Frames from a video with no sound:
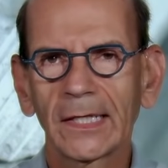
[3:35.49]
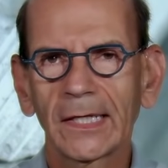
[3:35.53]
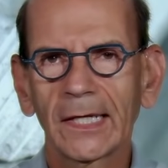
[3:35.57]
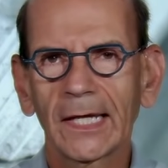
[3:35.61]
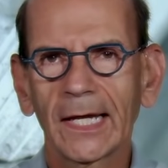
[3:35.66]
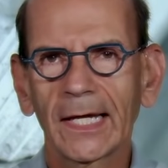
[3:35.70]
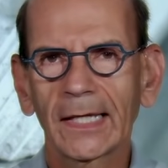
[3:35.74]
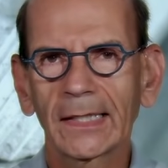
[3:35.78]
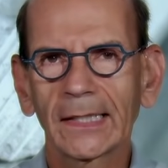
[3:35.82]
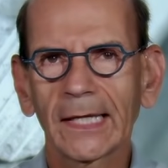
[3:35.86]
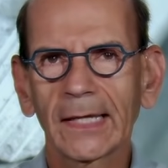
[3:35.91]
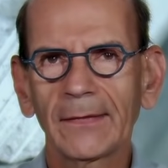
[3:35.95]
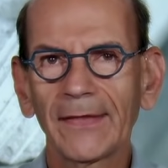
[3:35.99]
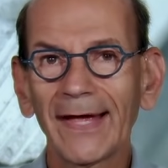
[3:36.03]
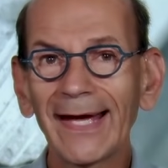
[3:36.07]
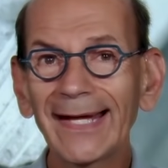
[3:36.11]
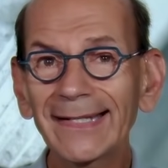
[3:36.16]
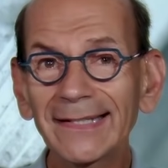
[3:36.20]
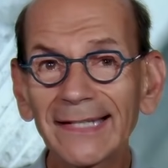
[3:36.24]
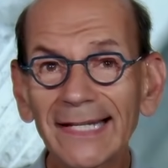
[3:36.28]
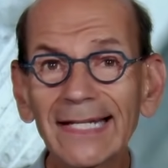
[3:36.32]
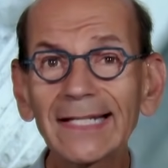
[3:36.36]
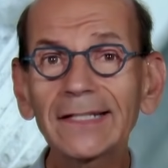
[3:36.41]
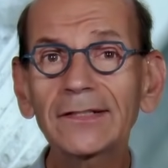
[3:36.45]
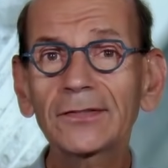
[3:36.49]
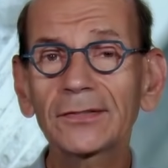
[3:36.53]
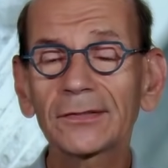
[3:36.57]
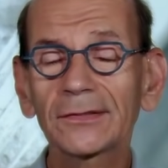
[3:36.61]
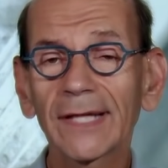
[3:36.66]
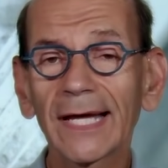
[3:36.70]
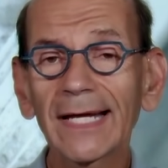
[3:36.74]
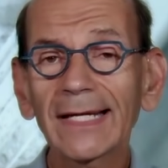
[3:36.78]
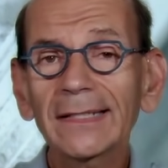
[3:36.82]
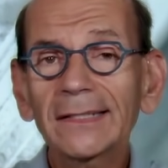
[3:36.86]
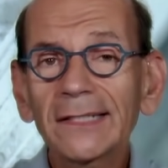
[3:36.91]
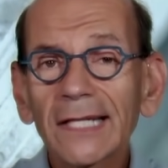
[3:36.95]
And, and they need to
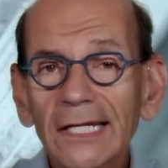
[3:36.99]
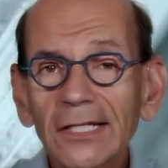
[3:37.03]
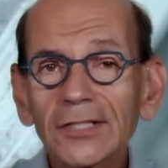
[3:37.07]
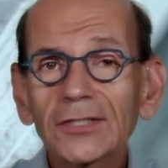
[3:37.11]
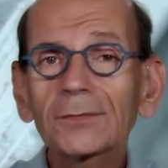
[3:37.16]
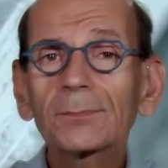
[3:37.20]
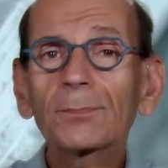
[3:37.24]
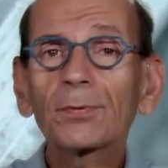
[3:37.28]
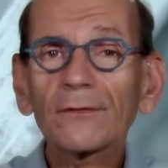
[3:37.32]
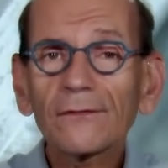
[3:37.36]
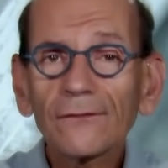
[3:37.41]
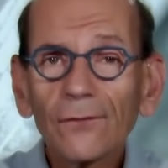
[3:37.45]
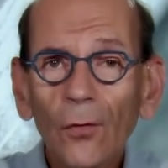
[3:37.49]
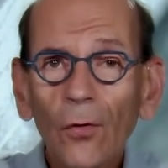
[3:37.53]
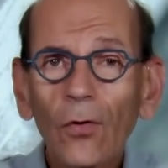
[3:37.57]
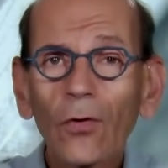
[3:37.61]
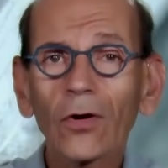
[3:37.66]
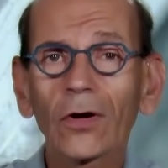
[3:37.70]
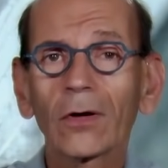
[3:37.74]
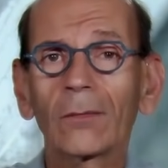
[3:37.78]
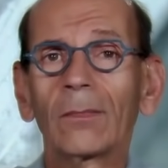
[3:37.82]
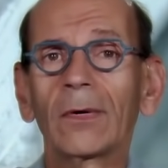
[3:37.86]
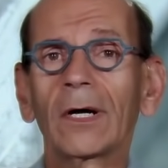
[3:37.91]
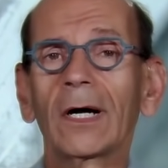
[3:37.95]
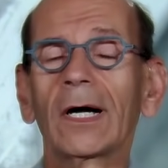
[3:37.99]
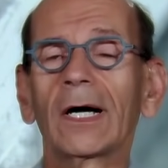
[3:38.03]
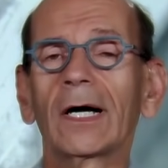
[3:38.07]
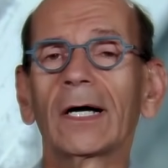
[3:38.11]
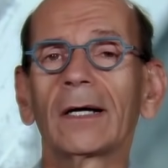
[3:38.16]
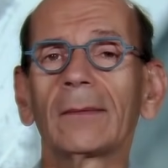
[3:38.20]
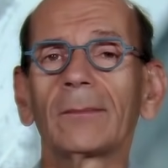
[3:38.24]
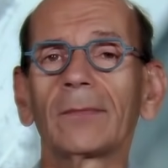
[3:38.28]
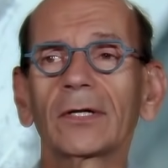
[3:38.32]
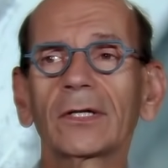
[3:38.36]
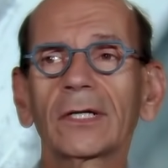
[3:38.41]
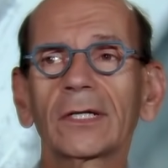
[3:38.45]
they need to perform
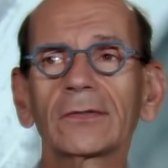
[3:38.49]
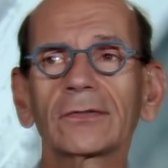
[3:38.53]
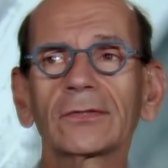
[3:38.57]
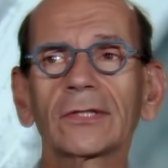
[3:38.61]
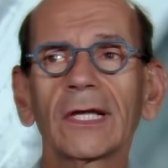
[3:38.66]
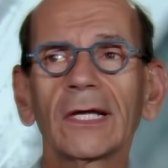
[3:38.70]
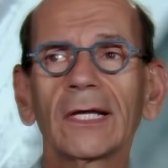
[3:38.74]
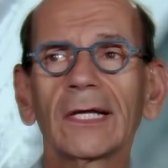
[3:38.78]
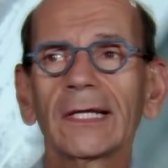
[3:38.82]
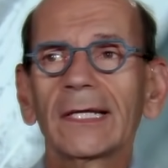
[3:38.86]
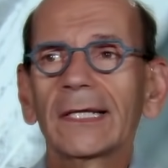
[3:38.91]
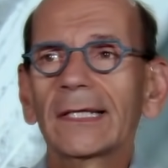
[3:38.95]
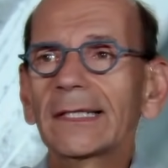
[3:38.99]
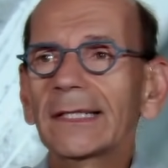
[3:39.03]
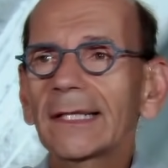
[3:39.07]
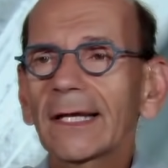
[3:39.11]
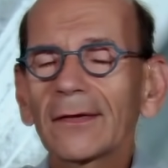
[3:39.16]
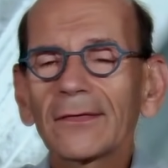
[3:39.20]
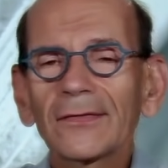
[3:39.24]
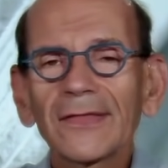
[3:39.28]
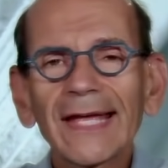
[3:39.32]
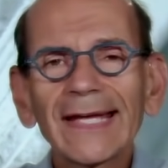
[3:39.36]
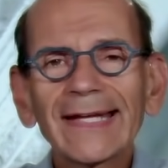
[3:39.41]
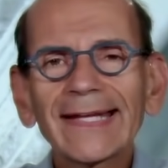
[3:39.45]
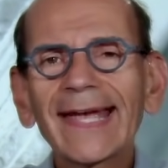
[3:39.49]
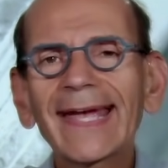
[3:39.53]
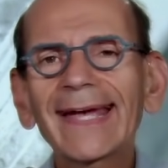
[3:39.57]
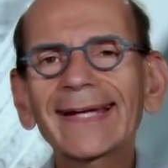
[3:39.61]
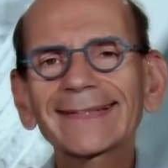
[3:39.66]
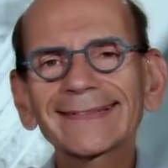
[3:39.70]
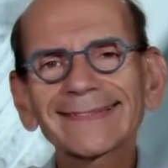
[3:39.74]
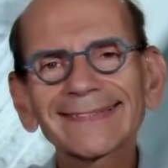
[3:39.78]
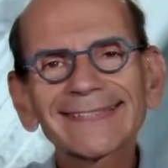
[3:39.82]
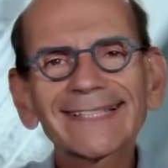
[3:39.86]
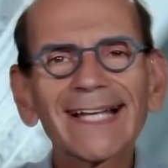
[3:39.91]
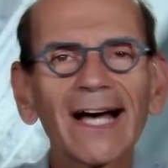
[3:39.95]
uh, because you know, they
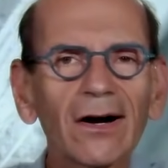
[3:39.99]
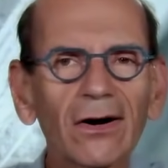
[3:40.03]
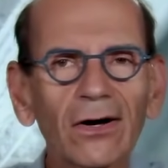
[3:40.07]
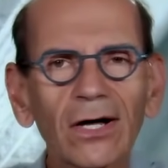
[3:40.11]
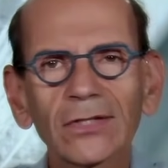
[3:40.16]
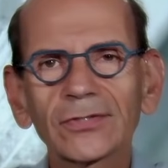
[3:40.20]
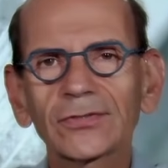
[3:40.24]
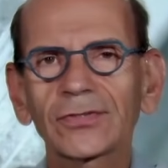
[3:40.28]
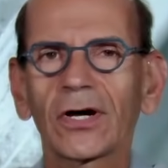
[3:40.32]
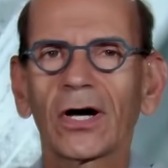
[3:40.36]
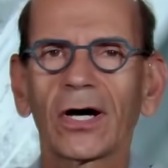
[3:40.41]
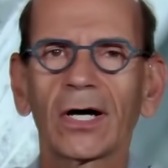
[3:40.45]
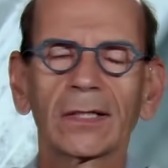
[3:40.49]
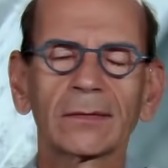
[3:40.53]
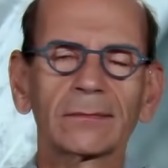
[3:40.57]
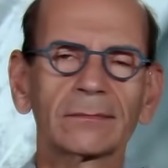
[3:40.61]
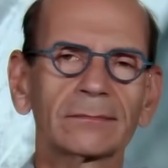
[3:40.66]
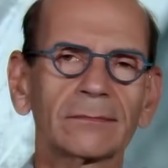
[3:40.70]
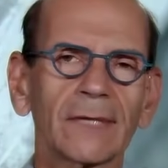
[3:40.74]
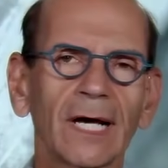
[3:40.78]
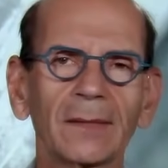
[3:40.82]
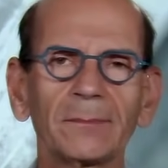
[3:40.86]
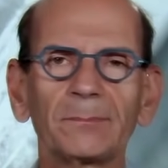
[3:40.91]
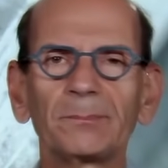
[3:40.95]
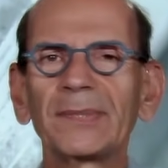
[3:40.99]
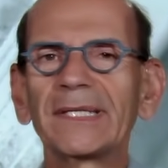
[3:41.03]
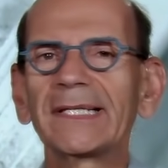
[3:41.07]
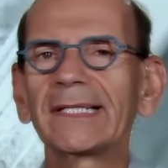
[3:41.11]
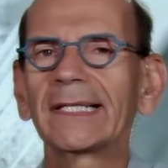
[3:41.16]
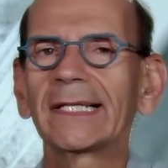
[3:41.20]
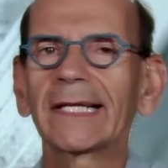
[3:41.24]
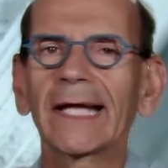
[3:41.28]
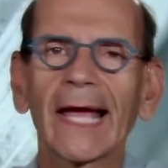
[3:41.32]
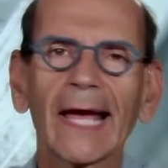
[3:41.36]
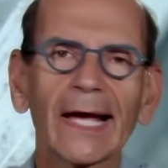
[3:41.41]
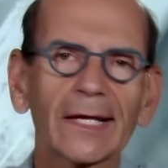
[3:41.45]
can't sell us on on
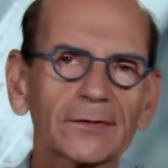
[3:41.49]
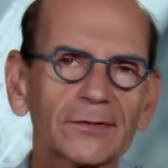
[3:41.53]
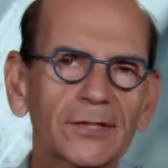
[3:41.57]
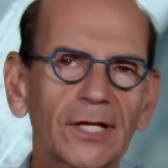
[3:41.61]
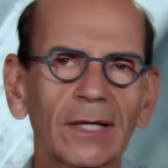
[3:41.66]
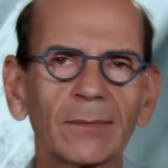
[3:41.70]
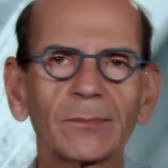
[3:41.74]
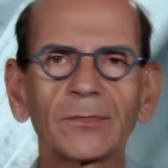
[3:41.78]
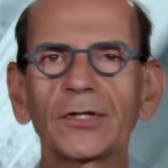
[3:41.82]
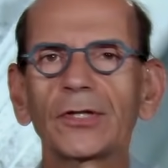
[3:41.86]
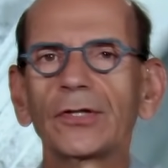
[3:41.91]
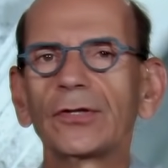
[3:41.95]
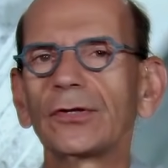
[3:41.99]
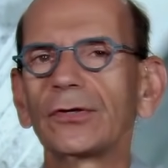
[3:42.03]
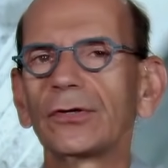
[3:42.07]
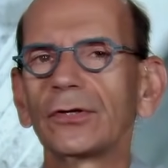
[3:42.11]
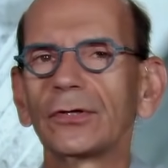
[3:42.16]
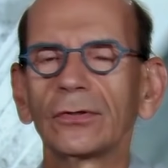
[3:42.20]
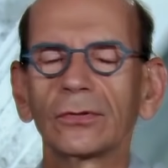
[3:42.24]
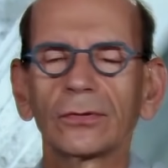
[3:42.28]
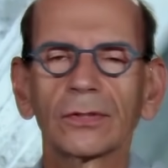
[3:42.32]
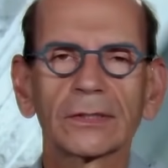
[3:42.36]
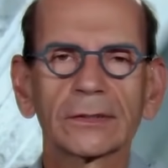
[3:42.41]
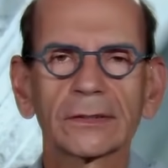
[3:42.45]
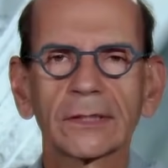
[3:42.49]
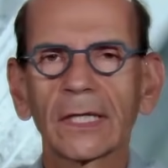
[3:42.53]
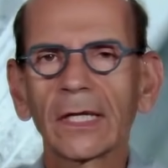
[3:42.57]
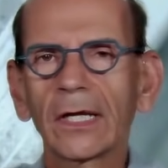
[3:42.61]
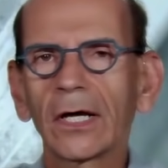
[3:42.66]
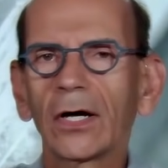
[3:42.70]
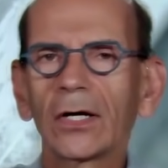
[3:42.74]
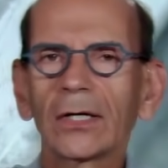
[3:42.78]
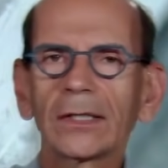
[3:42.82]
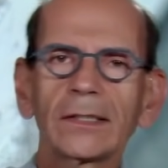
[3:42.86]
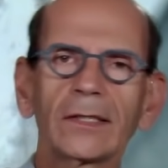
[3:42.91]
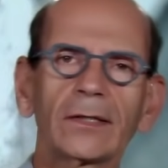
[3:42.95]
beating SMU and
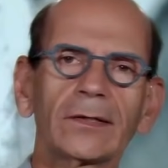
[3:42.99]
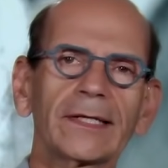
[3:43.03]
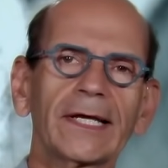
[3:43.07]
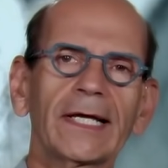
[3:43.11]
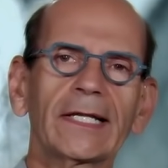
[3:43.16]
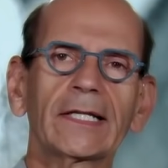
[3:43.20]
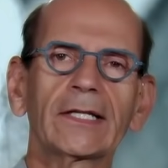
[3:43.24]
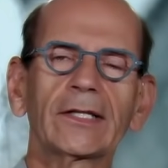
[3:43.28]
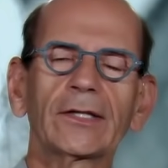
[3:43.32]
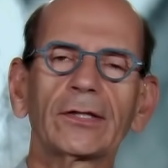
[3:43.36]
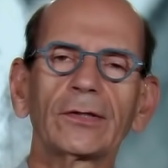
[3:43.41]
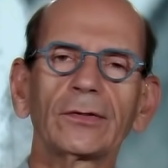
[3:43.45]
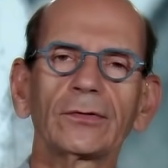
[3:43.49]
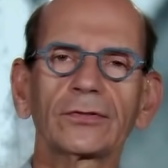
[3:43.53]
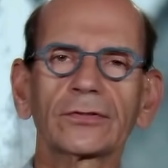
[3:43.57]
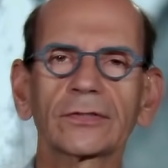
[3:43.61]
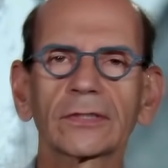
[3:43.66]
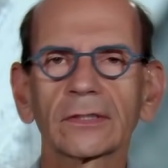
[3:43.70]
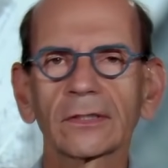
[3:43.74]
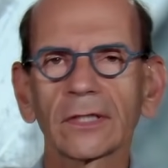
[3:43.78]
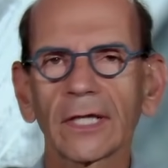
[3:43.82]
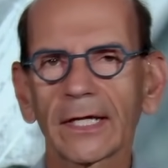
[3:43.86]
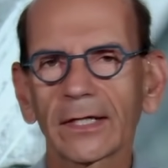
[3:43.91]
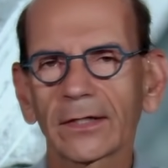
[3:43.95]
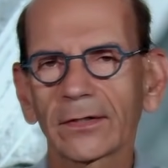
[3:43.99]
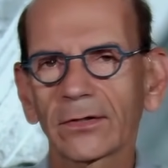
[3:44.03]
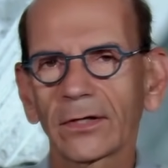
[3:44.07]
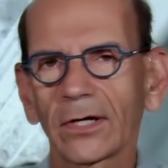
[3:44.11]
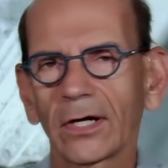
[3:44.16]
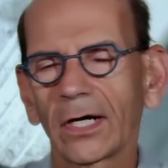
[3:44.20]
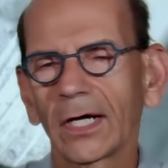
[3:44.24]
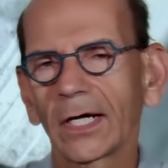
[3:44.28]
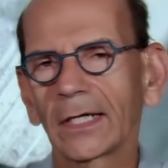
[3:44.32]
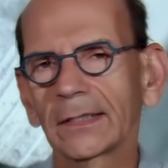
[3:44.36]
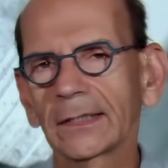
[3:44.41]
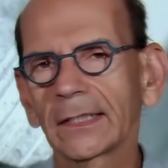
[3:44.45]
you know getting Houston later
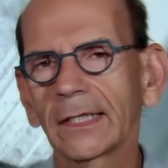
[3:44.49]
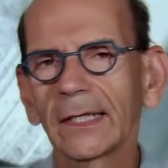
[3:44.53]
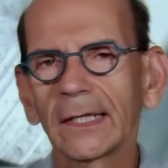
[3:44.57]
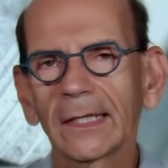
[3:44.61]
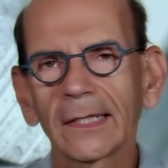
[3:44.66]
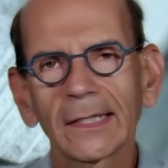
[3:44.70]
on.